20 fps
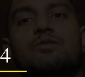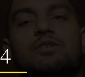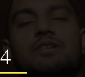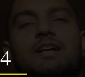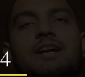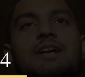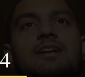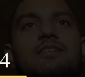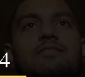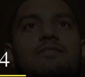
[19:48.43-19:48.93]
so
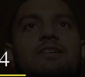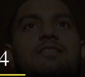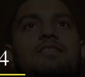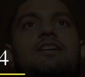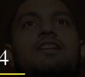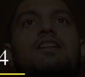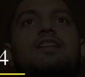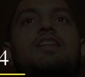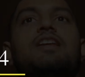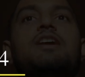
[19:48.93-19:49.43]
that when
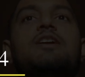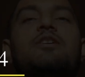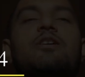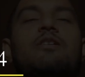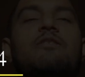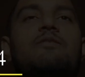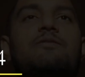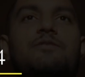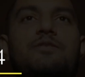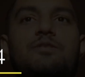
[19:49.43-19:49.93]
the need
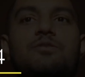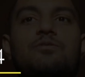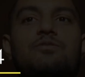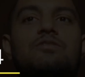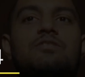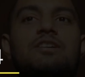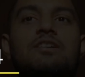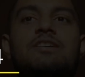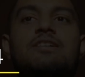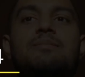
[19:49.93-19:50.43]
of
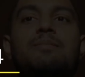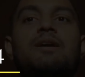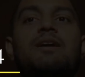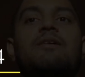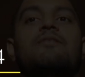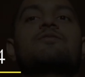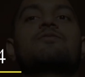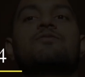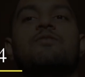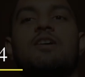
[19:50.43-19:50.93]
use, it
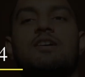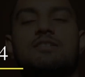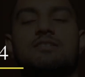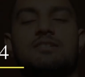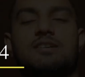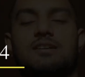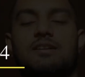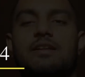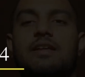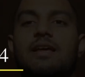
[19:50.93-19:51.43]
becomes
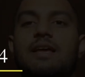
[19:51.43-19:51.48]
faster.